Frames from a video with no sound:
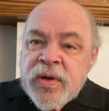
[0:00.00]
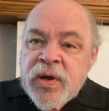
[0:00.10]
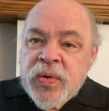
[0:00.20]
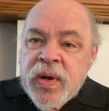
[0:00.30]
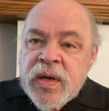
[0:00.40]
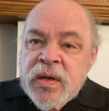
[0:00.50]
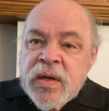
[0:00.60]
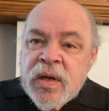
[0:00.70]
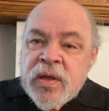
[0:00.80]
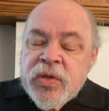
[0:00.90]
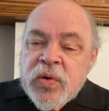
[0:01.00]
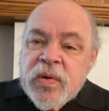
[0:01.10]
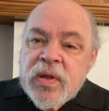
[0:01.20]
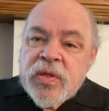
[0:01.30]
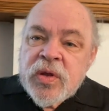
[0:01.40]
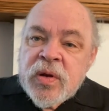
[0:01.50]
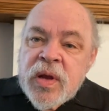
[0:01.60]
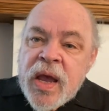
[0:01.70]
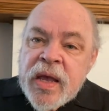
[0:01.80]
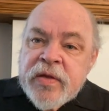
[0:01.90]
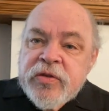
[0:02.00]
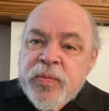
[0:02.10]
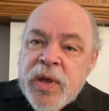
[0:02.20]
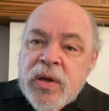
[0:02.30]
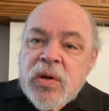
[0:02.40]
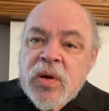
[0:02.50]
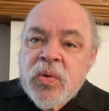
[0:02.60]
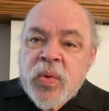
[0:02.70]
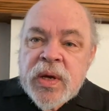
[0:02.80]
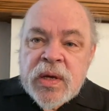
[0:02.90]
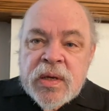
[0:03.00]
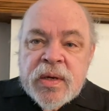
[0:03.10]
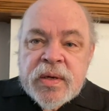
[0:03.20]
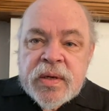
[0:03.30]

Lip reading: All right? There has been a way